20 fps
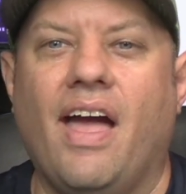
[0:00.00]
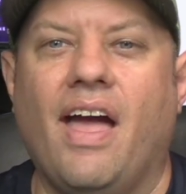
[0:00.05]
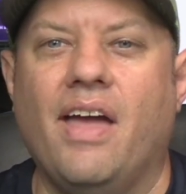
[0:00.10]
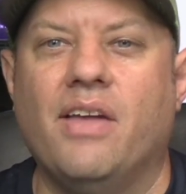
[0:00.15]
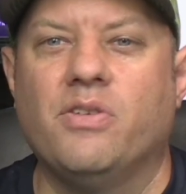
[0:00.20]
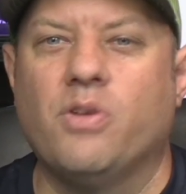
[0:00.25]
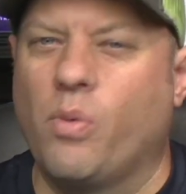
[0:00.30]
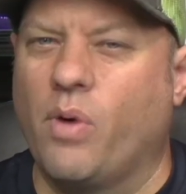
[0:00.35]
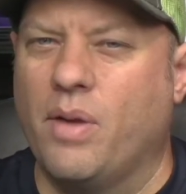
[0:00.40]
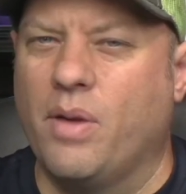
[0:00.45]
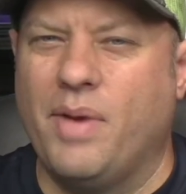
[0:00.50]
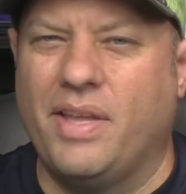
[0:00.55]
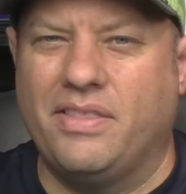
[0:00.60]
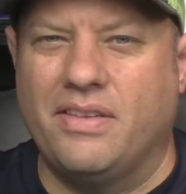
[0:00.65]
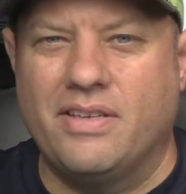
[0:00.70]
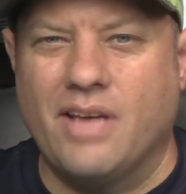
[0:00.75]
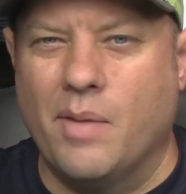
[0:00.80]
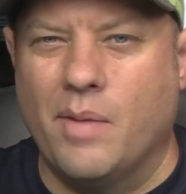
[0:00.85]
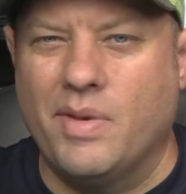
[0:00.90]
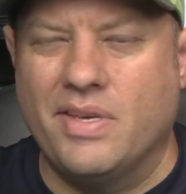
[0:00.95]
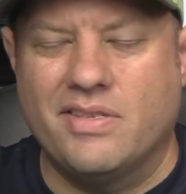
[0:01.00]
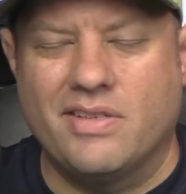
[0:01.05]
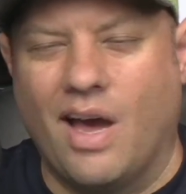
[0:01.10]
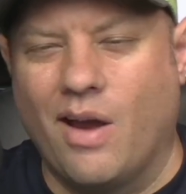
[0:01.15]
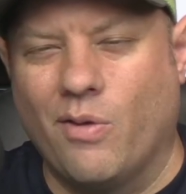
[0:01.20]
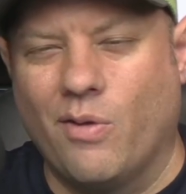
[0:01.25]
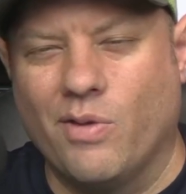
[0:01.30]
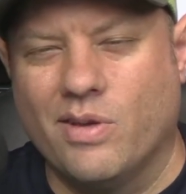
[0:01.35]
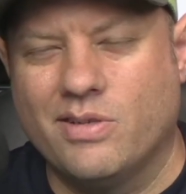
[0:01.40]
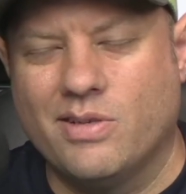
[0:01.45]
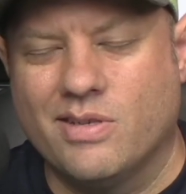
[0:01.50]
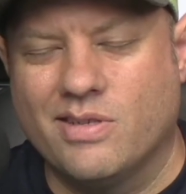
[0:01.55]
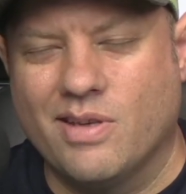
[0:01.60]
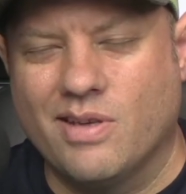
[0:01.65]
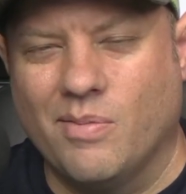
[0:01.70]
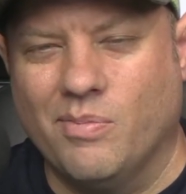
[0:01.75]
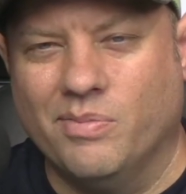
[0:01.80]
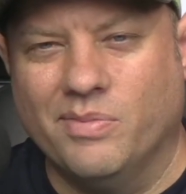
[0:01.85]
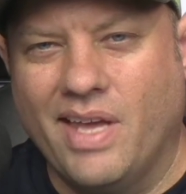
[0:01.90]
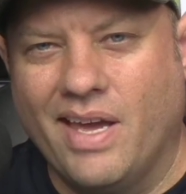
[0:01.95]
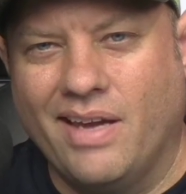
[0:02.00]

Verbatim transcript: and don't worry about the Dummies title. That's just something